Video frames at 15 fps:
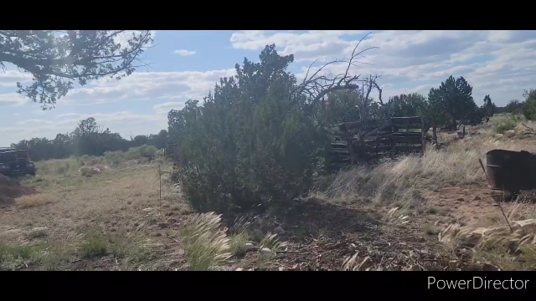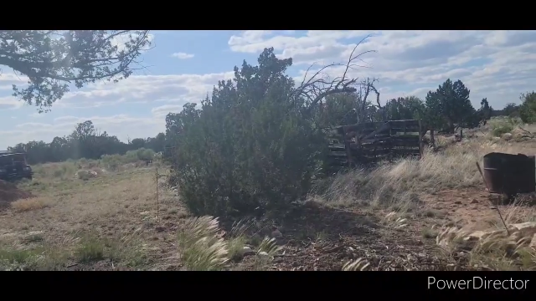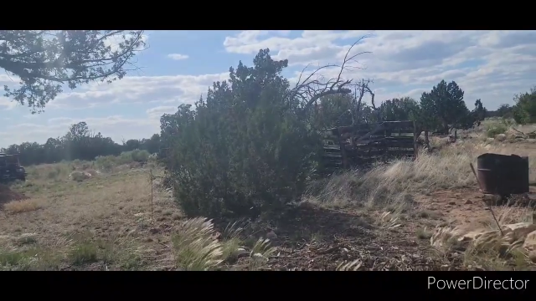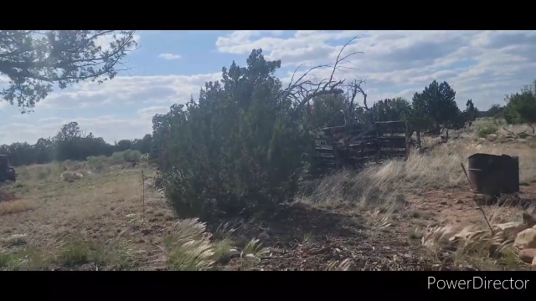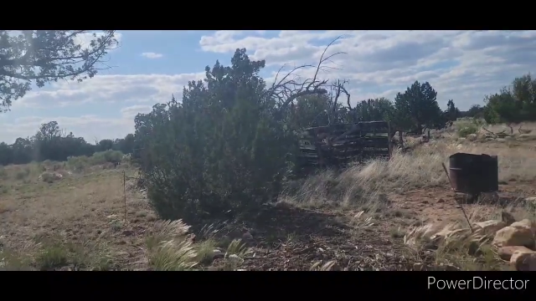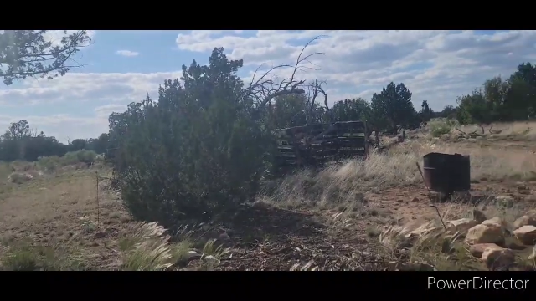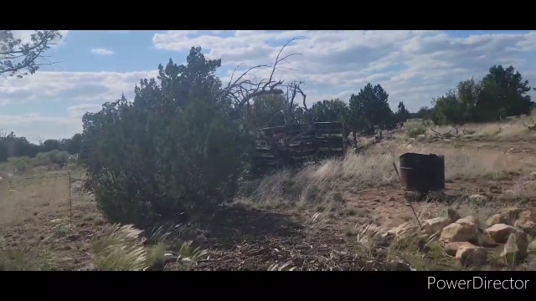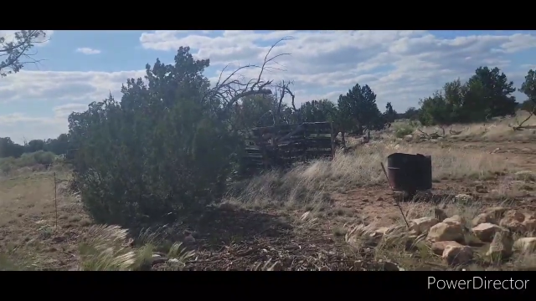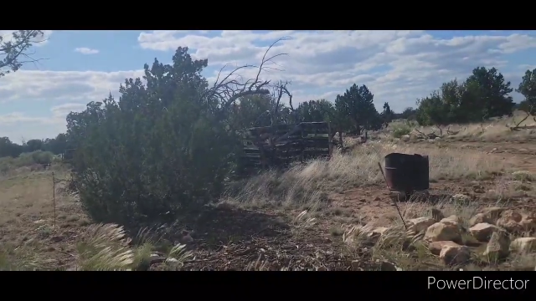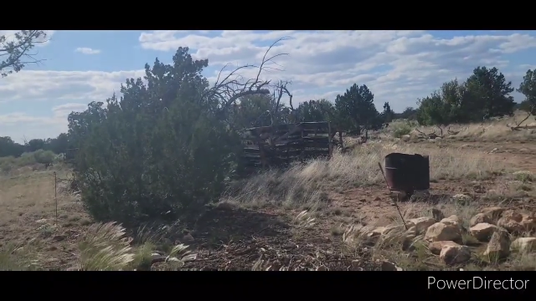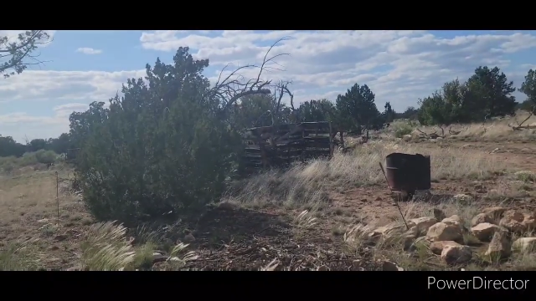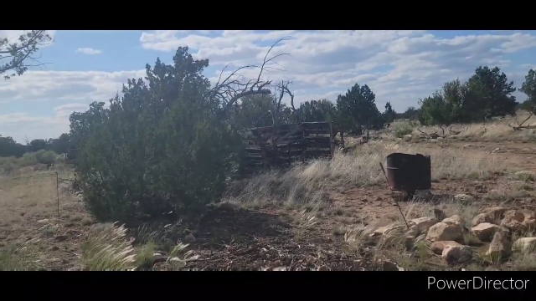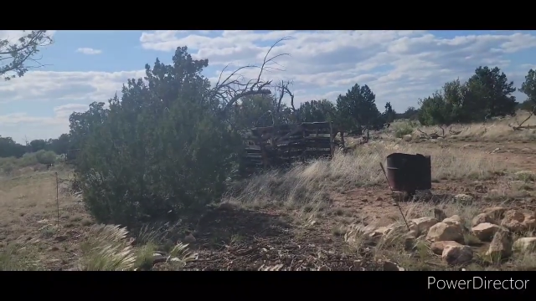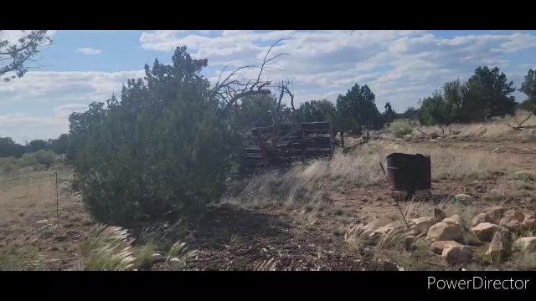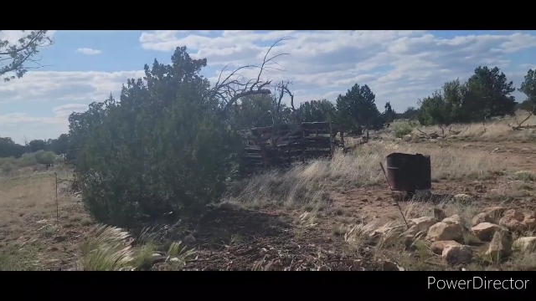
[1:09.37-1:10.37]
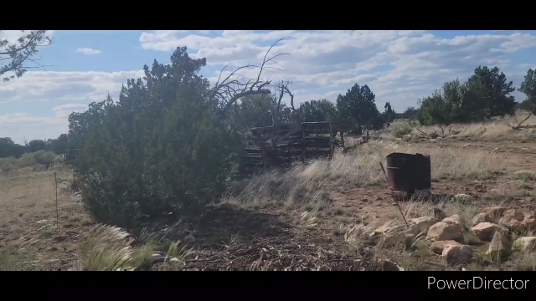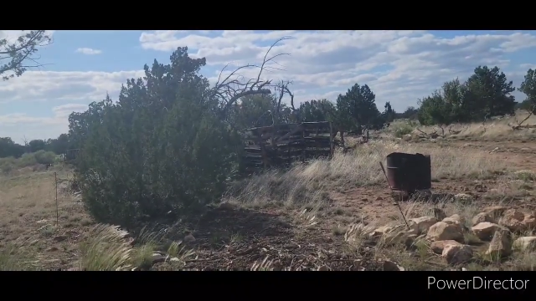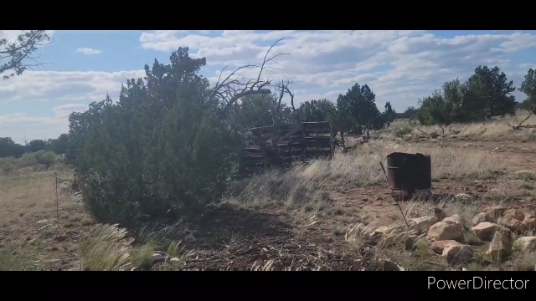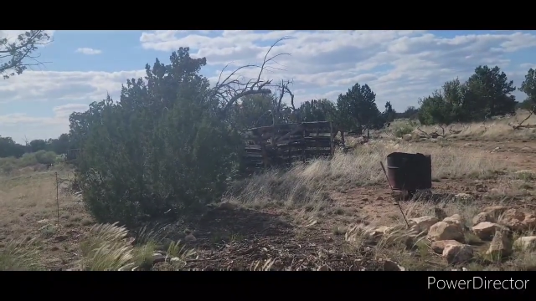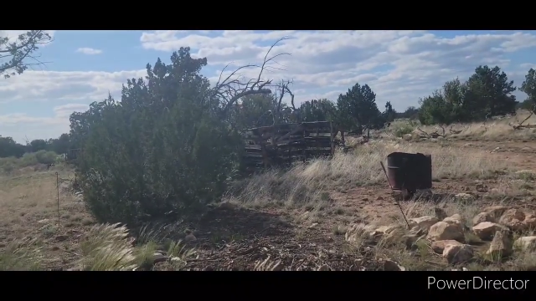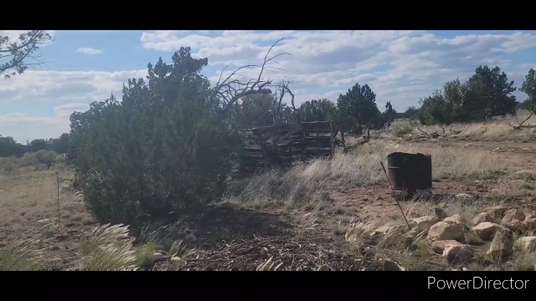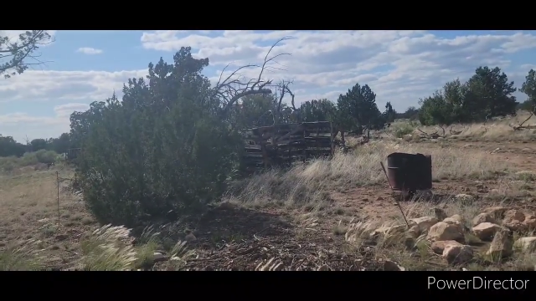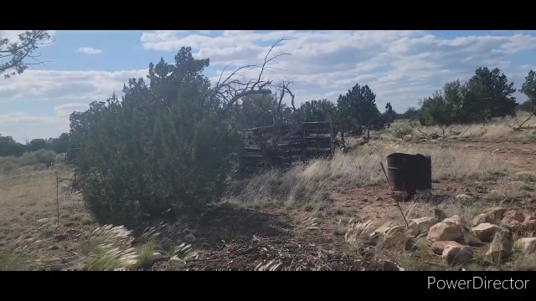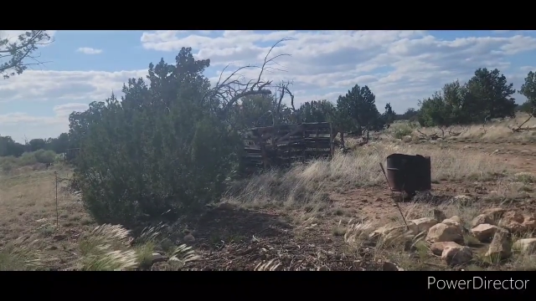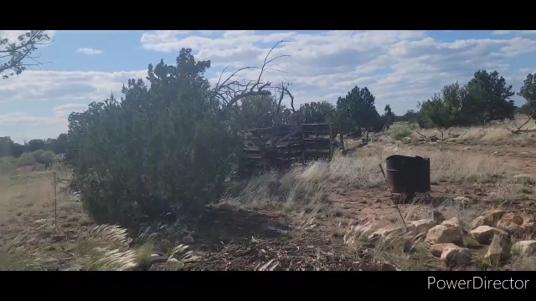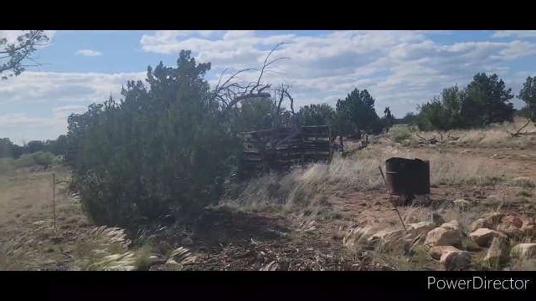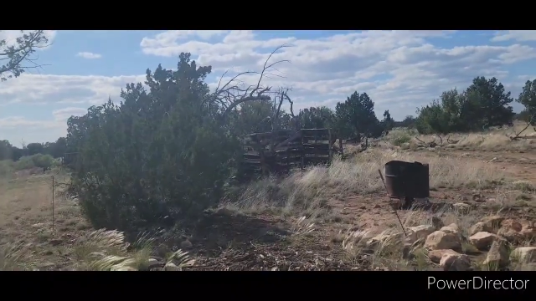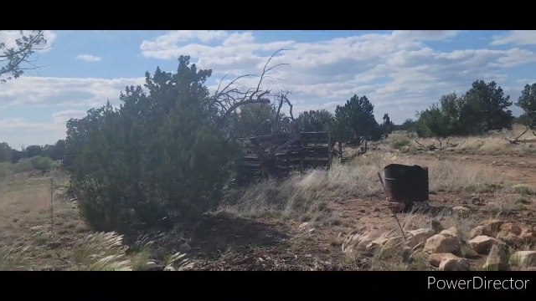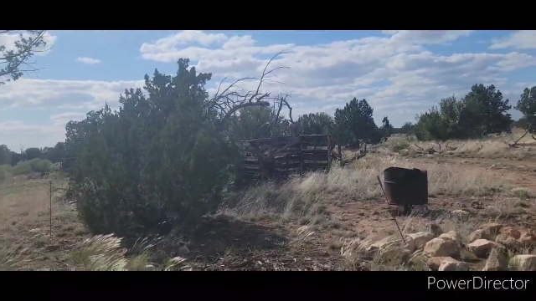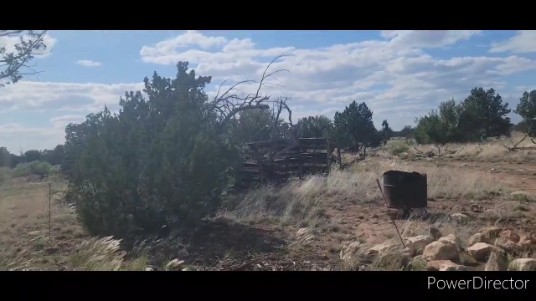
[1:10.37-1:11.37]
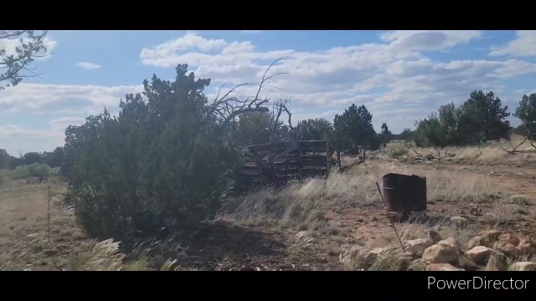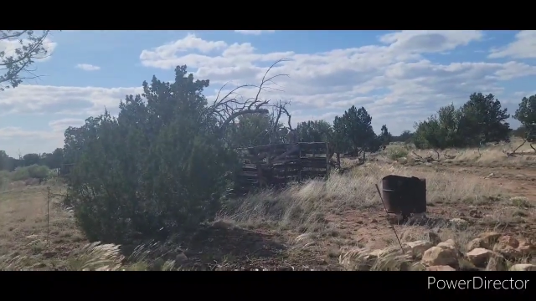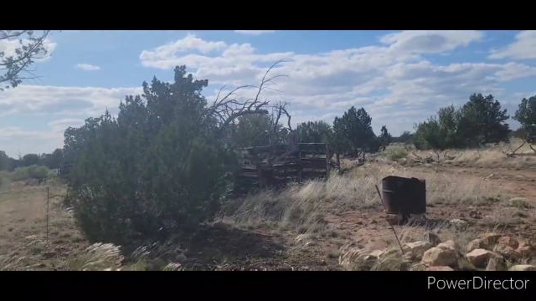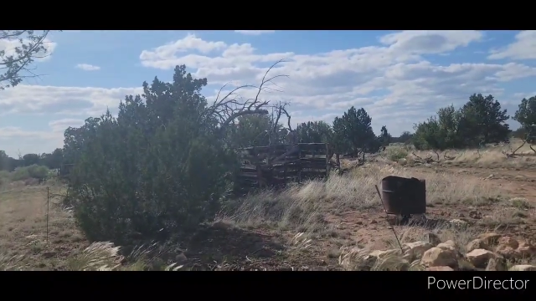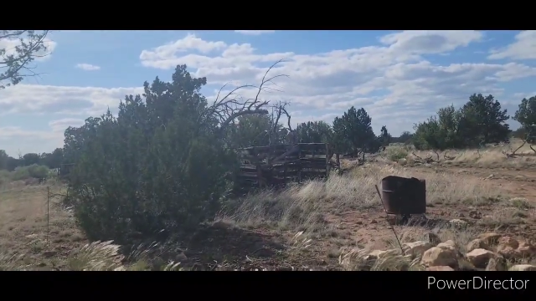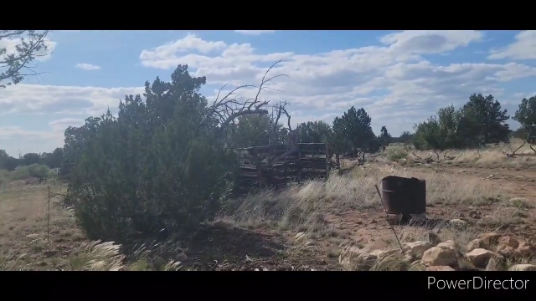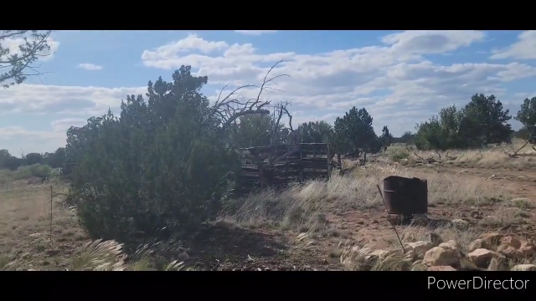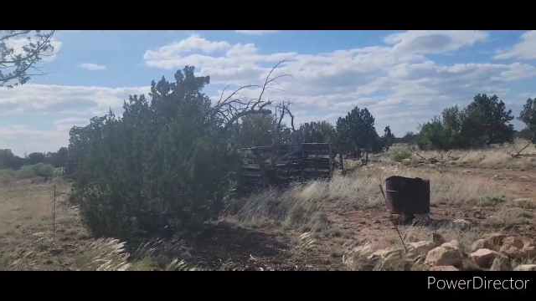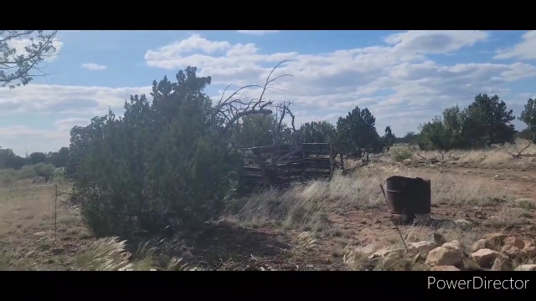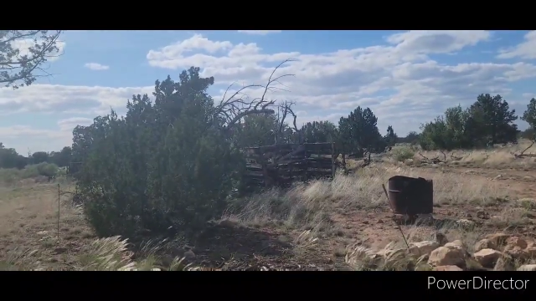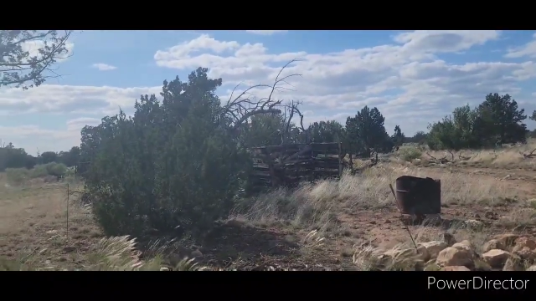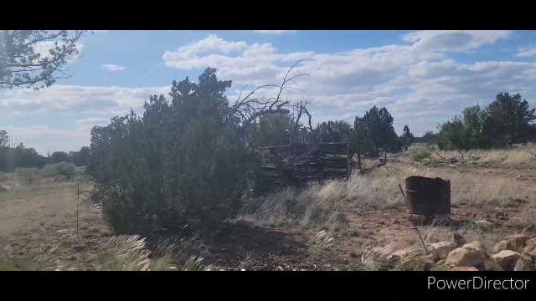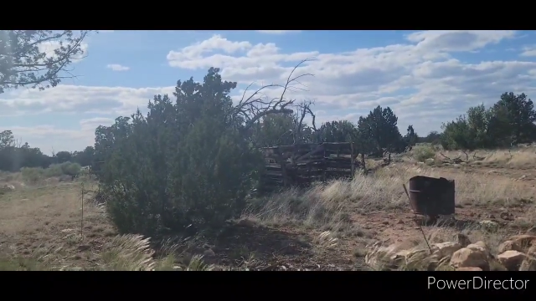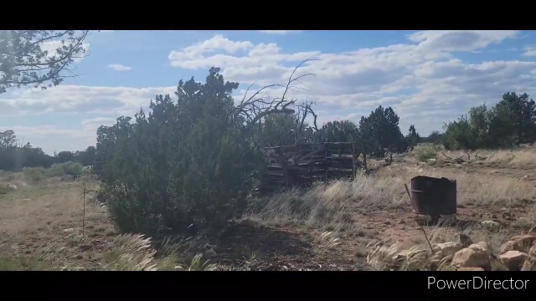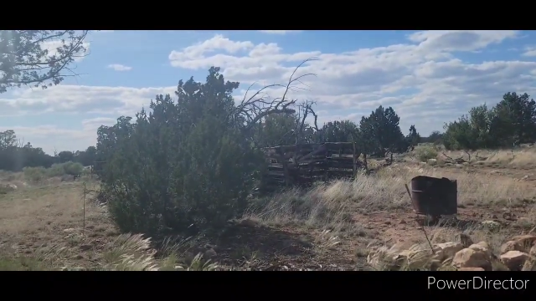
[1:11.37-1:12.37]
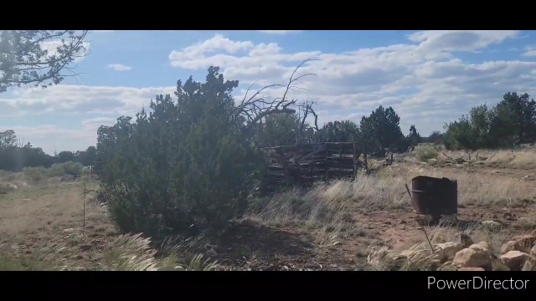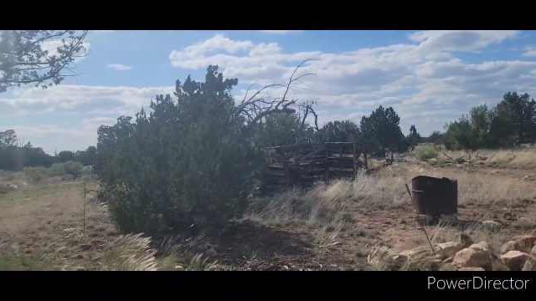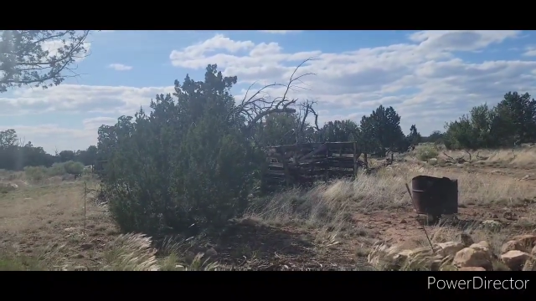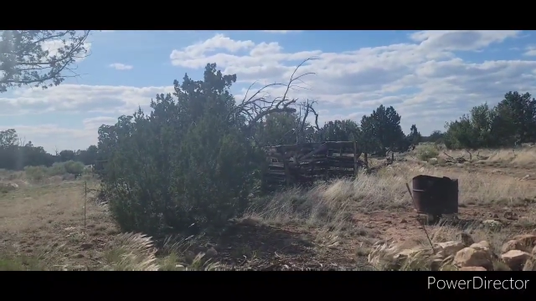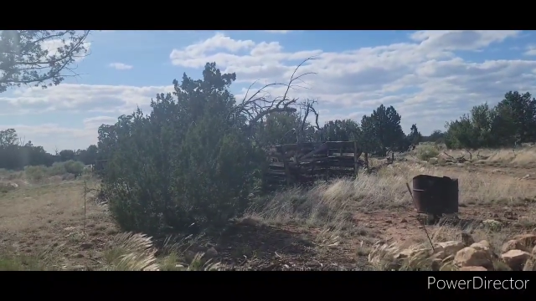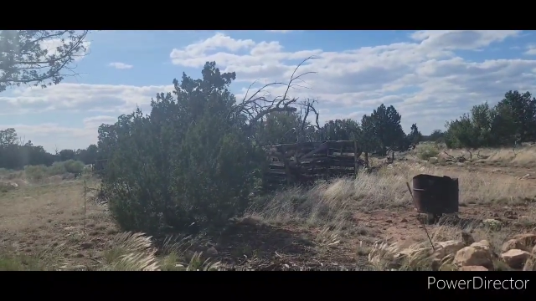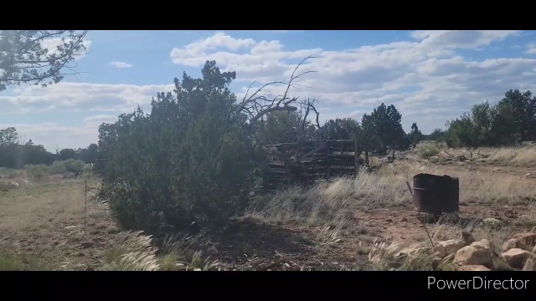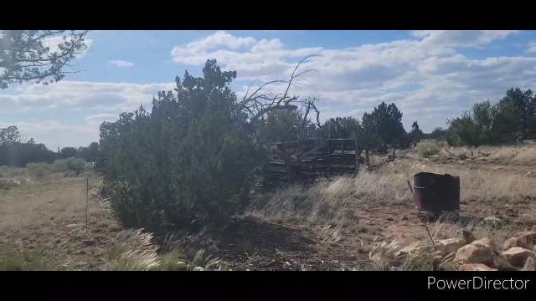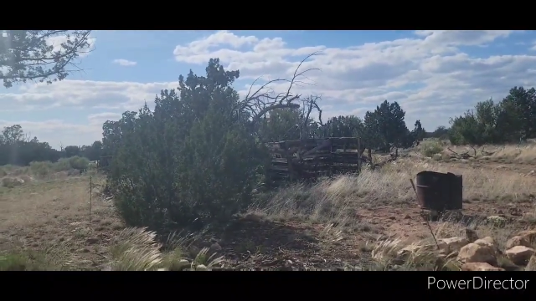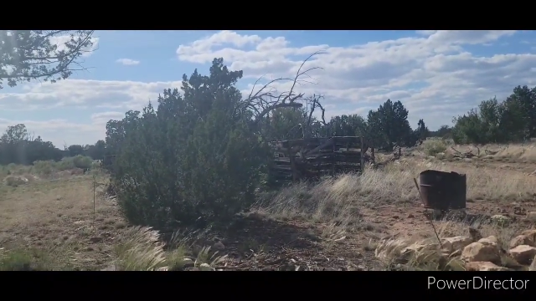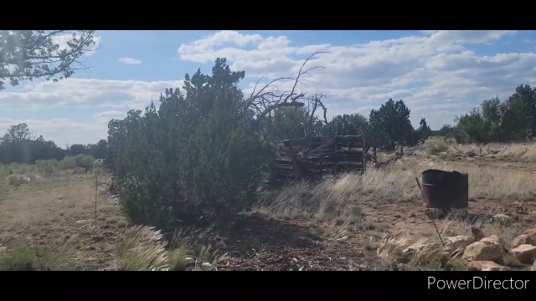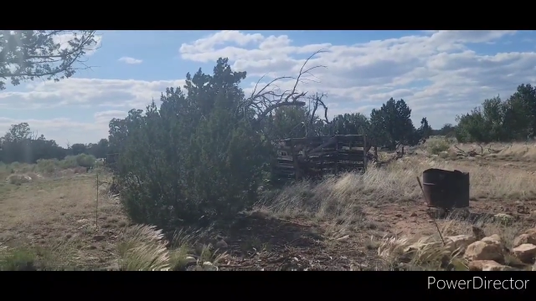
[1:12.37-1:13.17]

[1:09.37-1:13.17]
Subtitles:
[unreadable: no face in view]